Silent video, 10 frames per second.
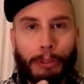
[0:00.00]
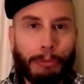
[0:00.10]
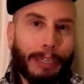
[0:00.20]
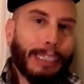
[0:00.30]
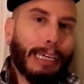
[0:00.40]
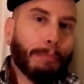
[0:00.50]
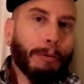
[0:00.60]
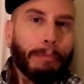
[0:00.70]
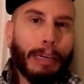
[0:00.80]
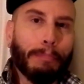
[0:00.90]
with 3
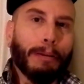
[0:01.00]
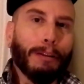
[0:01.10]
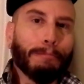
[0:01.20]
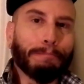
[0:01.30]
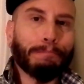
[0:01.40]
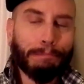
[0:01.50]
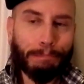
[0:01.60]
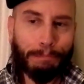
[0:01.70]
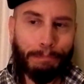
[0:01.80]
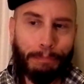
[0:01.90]
separate people.
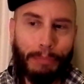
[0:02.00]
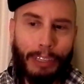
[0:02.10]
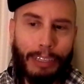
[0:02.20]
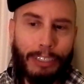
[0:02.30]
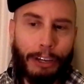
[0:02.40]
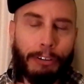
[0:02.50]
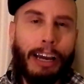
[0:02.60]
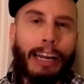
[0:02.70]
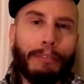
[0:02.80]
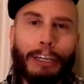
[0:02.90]
So
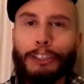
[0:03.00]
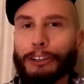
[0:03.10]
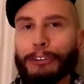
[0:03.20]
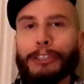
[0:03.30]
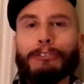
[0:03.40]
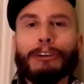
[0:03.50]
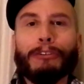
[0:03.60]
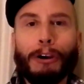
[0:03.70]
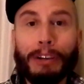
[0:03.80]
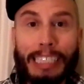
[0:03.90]
not having insurance, you
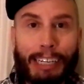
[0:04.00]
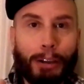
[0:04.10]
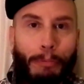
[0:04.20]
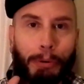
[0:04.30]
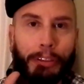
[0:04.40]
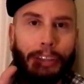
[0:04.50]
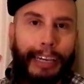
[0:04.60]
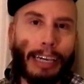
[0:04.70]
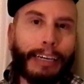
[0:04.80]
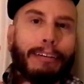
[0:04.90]
don't always end up with
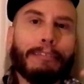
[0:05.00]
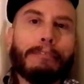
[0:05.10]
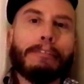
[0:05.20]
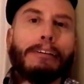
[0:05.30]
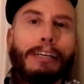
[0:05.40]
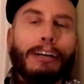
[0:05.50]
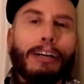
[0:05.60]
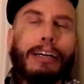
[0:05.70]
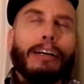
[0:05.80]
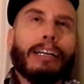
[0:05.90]
a
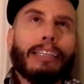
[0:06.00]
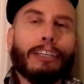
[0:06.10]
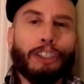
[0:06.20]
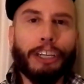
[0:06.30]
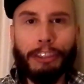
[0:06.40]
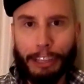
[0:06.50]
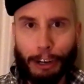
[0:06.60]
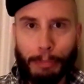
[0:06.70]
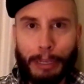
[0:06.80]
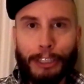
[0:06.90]
legit
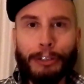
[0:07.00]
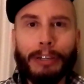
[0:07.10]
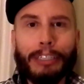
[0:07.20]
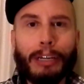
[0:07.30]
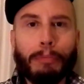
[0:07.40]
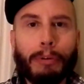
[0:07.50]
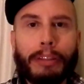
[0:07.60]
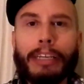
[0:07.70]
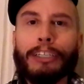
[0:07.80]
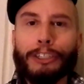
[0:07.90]
therapist. You end up
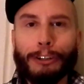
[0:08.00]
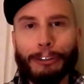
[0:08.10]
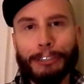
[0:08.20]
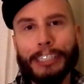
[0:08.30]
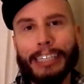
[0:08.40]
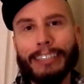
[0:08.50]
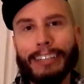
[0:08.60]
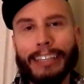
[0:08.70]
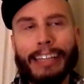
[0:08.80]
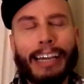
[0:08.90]
with interns, things
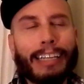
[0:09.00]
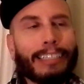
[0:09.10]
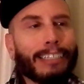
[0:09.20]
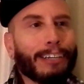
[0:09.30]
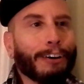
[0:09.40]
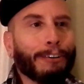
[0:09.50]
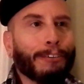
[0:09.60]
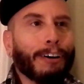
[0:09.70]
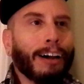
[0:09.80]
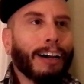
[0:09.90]
like that.
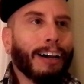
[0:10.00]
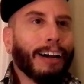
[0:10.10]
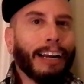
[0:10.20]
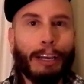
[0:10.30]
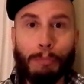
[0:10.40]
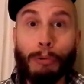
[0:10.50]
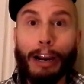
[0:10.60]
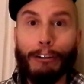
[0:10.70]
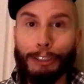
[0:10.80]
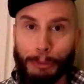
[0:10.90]
So I am
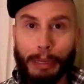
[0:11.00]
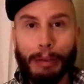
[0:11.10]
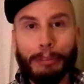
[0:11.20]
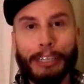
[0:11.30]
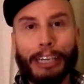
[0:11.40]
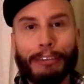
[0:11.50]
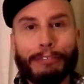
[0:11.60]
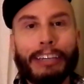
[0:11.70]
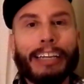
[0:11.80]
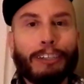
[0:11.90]
proud to be able to give
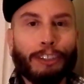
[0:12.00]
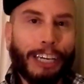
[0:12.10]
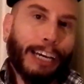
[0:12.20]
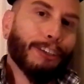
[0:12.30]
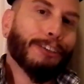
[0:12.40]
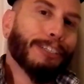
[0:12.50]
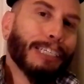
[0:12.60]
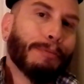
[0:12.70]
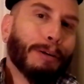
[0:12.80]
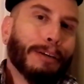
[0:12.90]
an education to
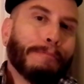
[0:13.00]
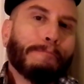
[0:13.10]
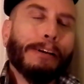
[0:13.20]
someone,